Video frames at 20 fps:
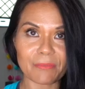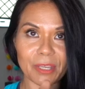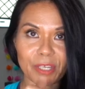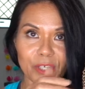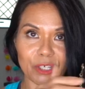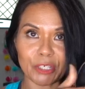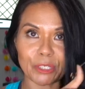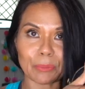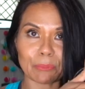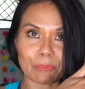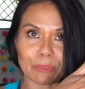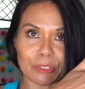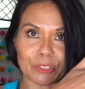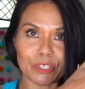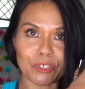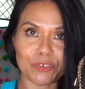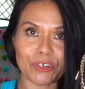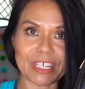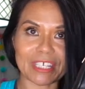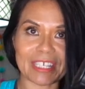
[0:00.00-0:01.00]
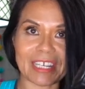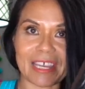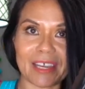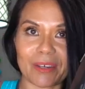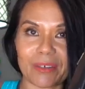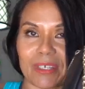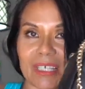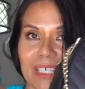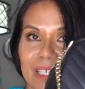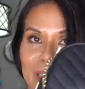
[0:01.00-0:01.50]
my current purse right
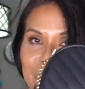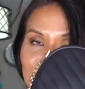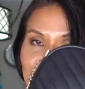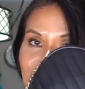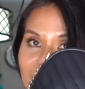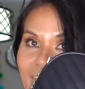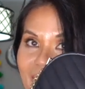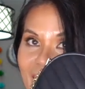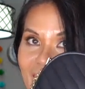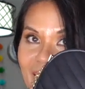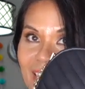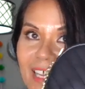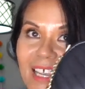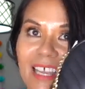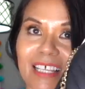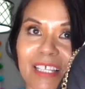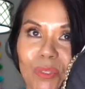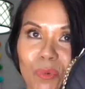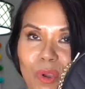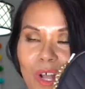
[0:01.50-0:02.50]
now is black as